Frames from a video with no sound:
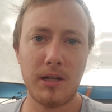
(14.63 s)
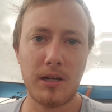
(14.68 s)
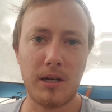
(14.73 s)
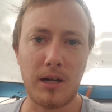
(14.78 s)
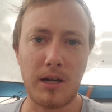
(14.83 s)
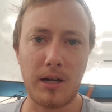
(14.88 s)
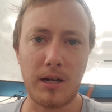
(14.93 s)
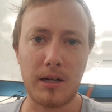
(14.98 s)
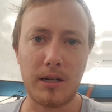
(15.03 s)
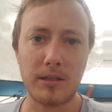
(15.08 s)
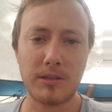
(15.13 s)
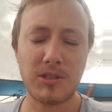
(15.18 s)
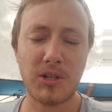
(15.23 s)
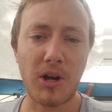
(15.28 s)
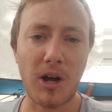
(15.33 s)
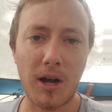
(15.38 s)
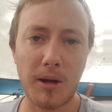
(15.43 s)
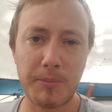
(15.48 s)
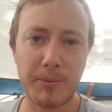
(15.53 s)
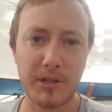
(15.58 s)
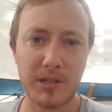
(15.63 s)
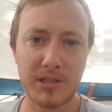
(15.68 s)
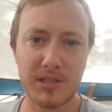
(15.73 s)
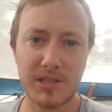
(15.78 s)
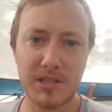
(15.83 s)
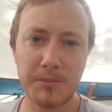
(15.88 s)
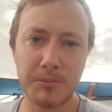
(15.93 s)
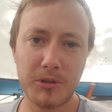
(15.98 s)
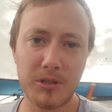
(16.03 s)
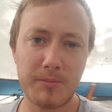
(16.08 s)
topic
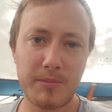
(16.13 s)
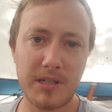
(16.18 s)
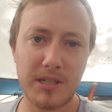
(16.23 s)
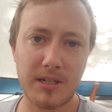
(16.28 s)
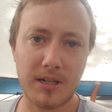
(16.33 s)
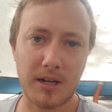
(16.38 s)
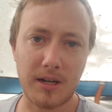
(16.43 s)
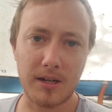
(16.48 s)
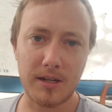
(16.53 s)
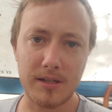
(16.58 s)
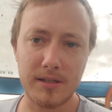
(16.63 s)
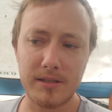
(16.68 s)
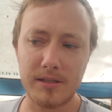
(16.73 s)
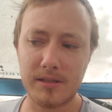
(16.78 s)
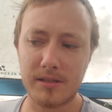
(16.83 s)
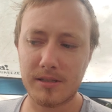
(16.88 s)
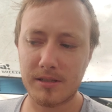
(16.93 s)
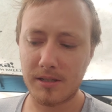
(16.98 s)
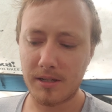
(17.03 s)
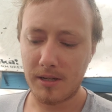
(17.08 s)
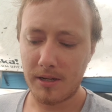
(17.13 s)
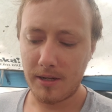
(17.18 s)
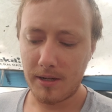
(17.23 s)
simply because